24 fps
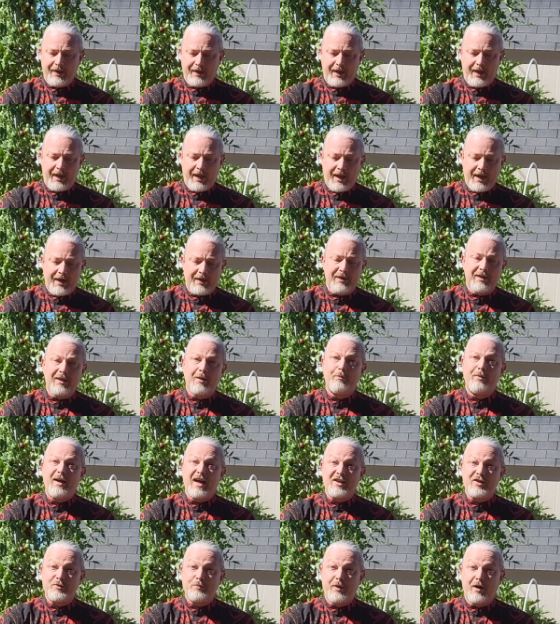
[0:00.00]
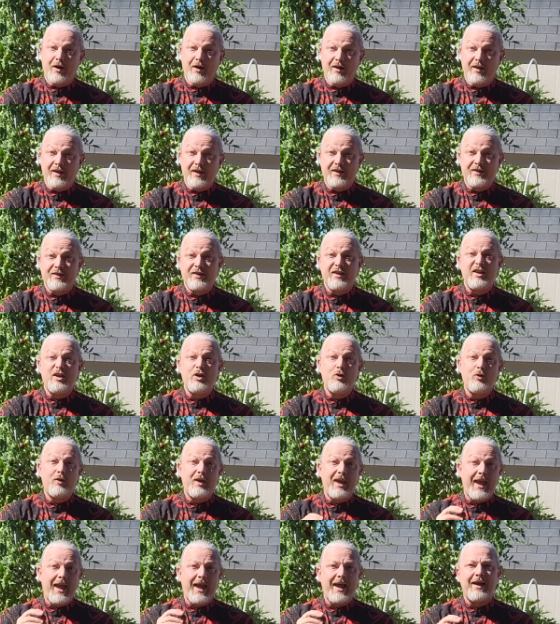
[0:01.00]
And the best part is you
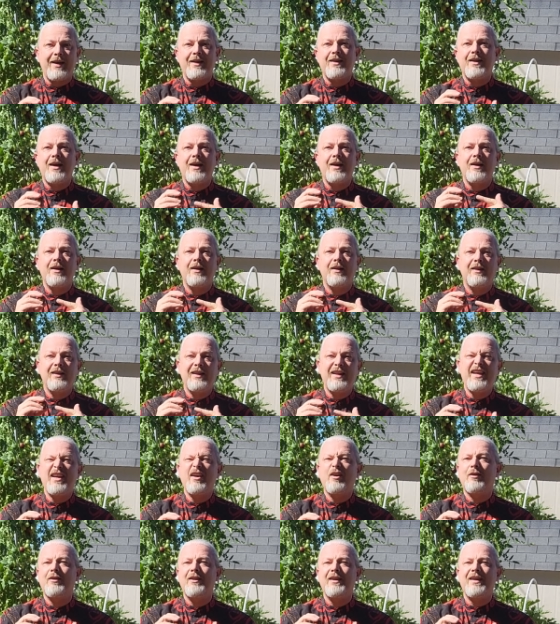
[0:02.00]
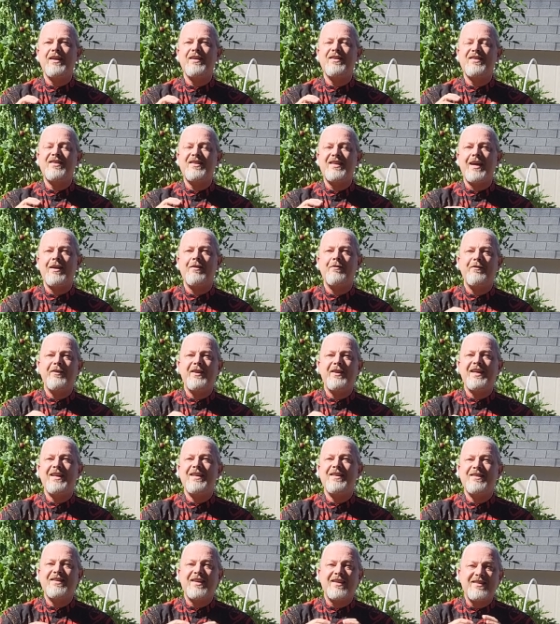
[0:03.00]
can legally save
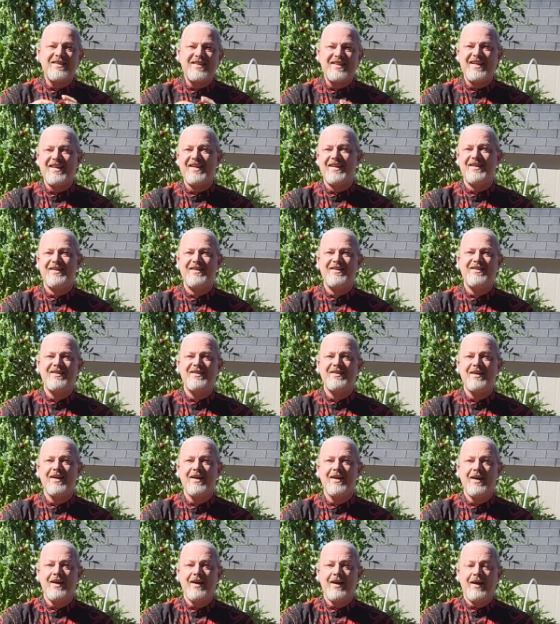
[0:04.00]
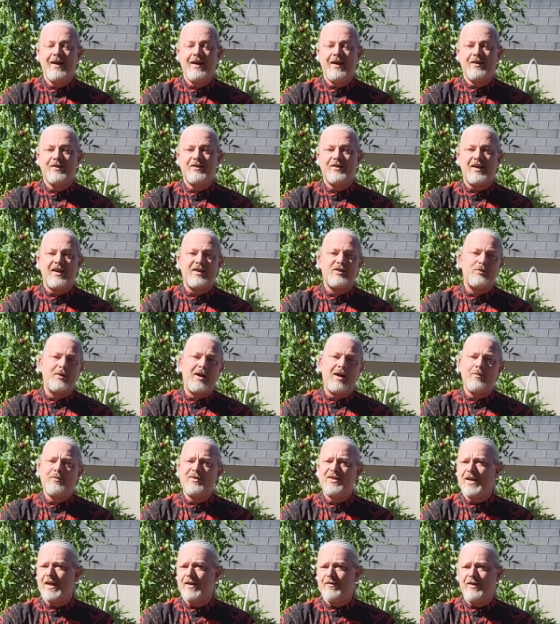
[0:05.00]
these seeds. So that's why I'm
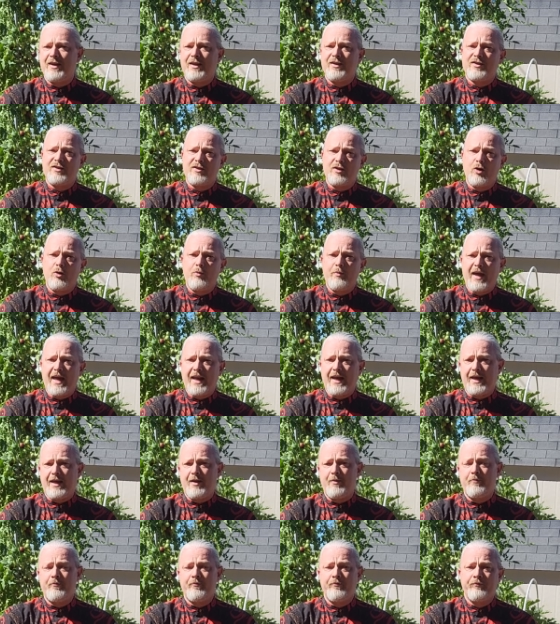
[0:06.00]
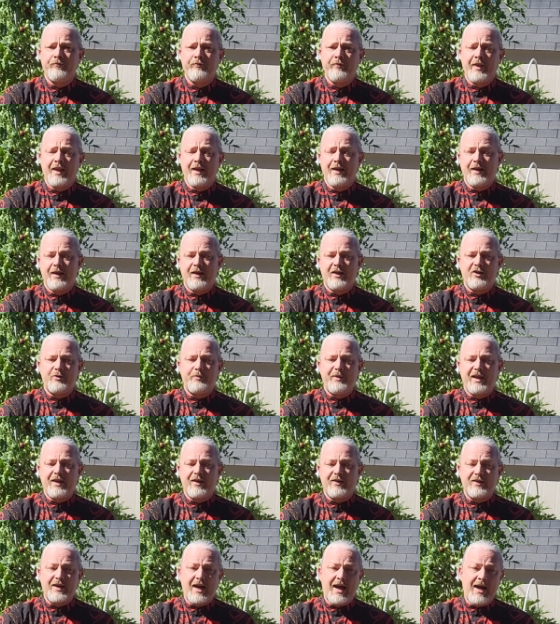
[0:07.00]
saving so many, is
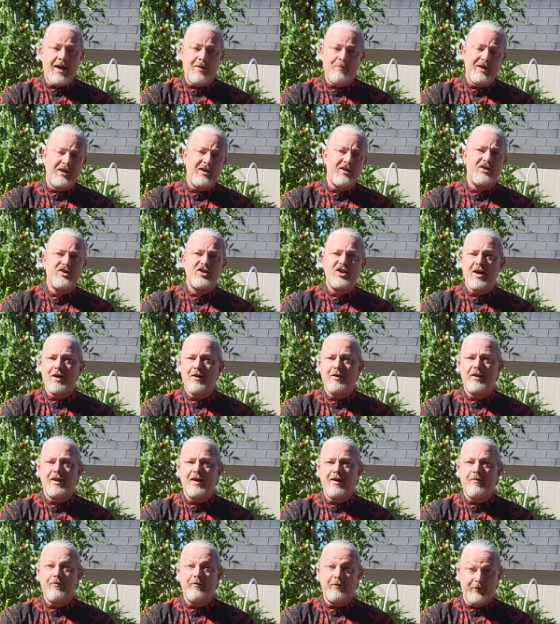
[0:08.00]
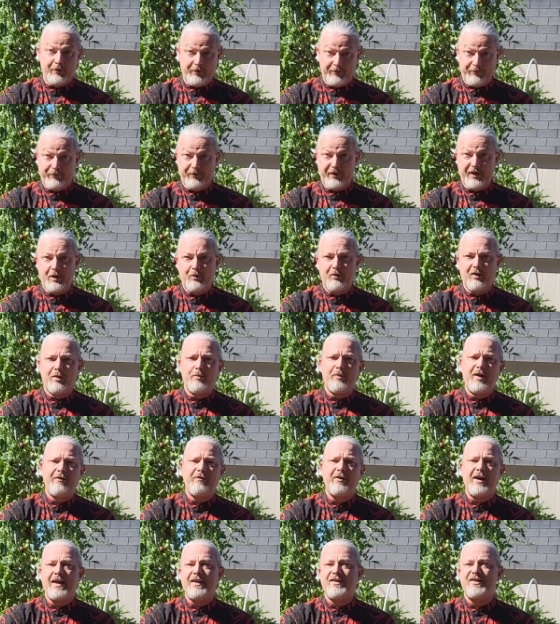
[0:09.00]
because I'm gonna share them for free with my
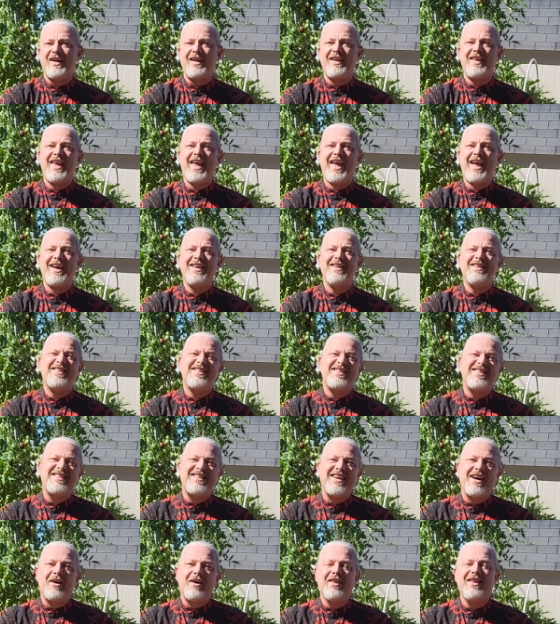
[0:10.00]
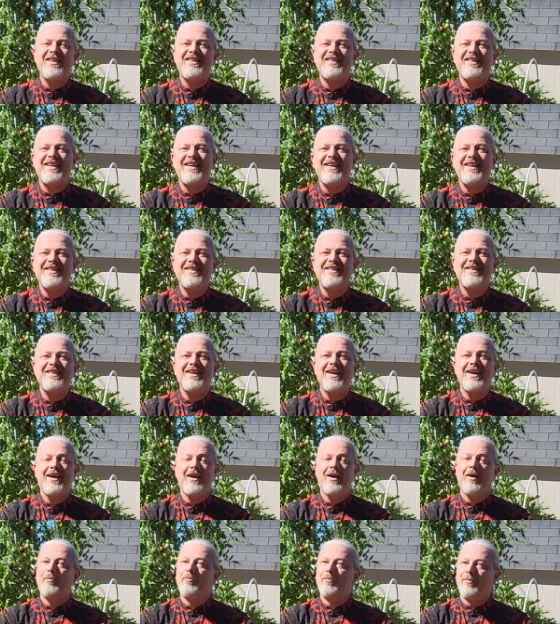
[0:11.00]
friends. I can't sell the seeds,
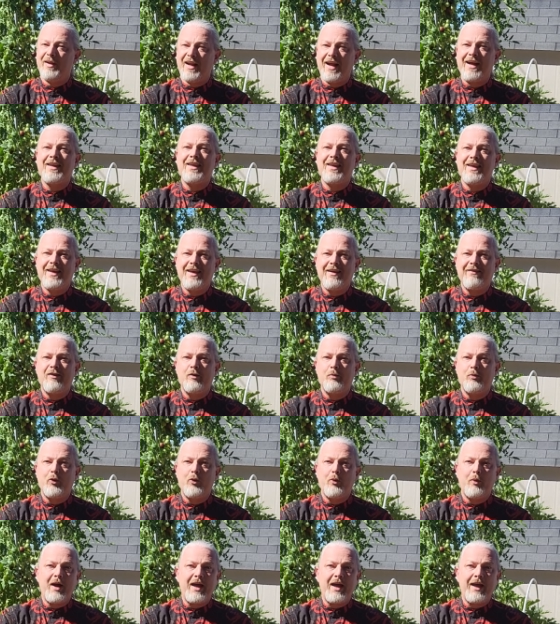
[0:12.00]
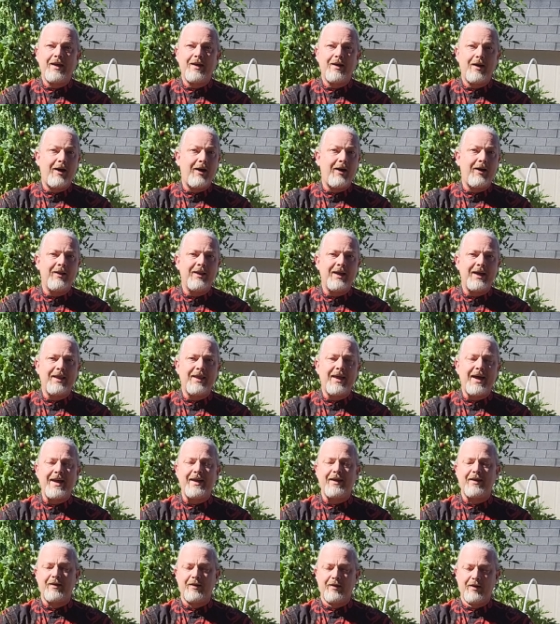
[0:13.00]
but I can give them away all I
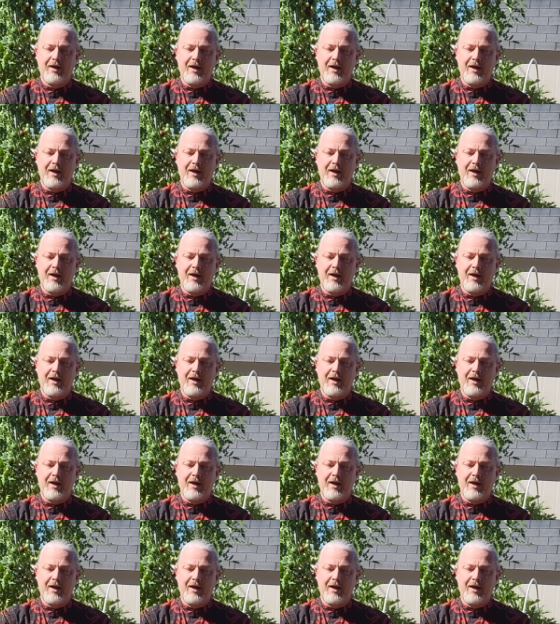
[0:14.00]
like